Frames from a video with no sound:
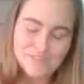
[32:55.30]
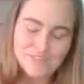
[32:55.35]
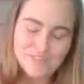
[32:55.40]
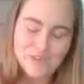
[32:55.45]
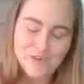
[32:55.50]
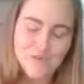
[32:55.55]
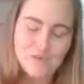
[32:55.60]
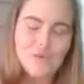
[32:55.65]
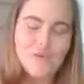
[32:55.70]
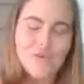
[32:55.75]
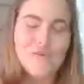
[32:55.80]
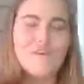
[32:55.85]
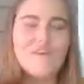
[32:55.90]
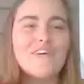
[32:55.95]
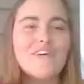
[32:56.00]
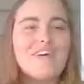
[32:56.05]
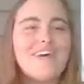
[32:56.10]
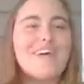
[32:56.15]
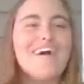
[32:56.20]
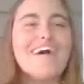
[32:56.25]
So
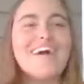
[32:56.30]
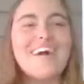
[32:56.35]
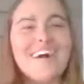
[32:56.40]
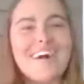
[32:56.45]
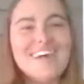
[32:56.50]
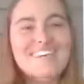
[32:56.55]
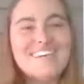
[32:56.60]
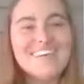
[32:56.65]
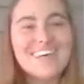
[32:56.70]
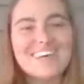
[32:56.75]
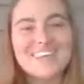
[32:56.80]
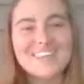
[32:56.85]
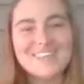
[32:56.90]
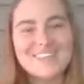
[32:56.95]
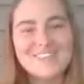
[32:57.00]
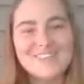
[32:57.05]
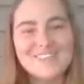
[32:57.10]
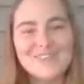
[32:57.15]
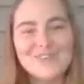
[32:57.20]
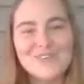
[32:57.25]
I ask
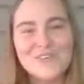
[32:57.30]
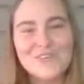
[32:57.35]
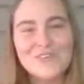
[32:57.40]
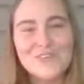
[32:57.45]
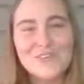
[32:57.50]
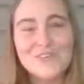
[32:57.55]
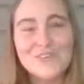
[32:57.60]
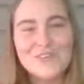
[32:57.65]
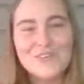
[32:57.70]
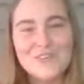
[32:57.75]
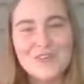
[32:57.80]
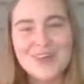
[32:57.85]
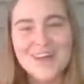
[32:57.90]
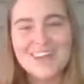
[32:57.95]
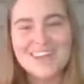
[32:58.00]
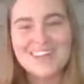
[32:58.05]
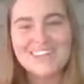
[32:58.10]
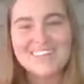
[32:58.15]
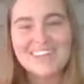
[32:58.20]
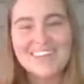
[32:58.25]
us to close our
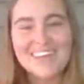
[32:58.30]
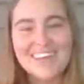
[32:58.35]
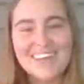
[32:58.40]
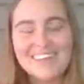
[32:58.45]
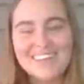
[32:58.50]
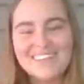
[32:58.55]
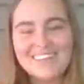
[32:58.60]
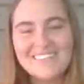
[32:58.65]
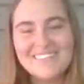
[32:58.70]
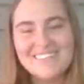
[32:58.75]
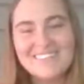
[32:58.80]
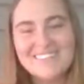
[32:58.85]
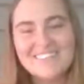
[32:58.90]
eyes again